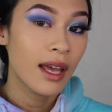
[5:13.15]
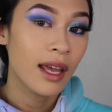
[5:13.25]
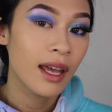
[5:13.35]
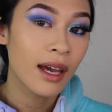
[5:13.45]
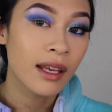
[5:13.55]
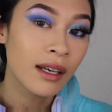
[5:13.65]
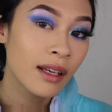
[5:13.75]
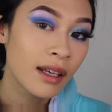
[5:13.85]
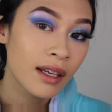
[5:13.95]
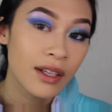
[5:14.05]
and
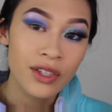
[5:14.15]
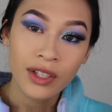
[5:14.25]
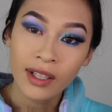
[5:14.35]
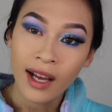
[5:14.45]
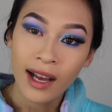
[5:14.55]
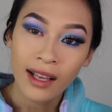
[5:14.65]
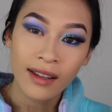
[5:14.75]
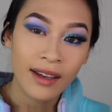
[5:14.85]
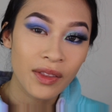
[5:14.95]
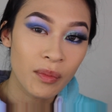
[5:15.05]
it should
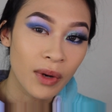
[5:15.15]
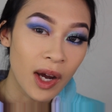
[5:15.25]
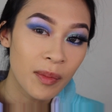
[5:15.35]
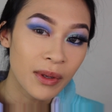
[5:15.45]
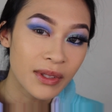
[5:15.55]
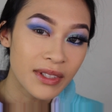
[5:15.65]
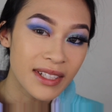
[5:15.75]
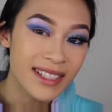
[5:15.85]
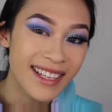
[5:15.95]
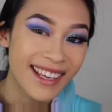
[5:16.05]
highlight the brow bone
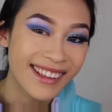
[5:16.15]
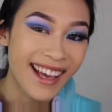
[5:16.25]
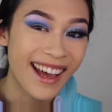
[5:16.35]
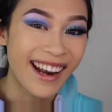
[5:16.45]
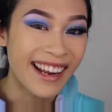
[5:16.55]
just like that.